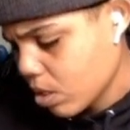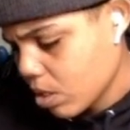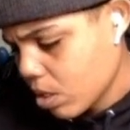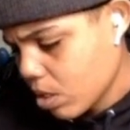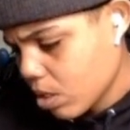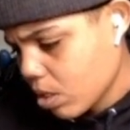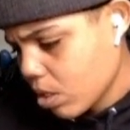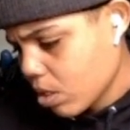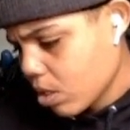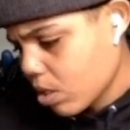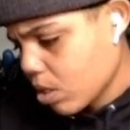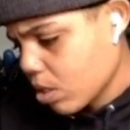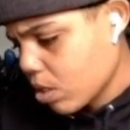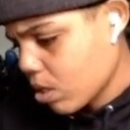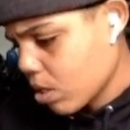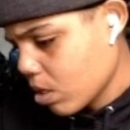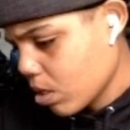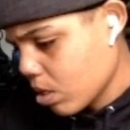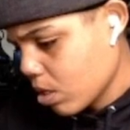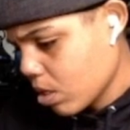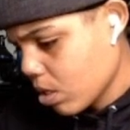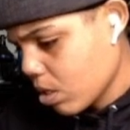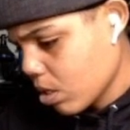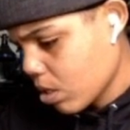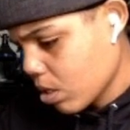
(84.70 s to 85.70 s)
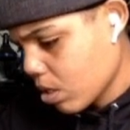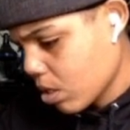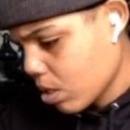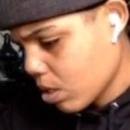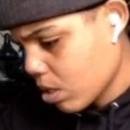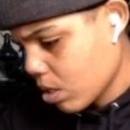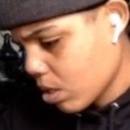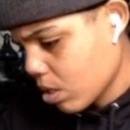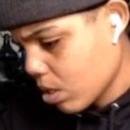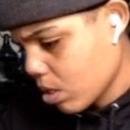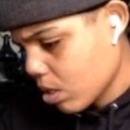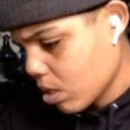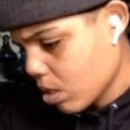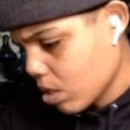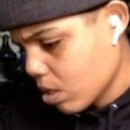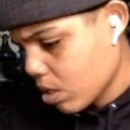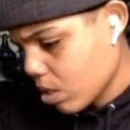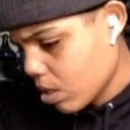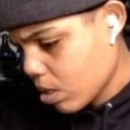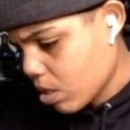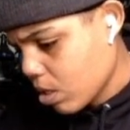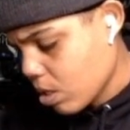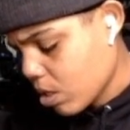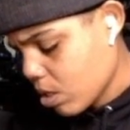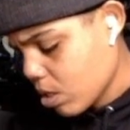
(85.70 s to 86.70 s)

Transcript: [no speech]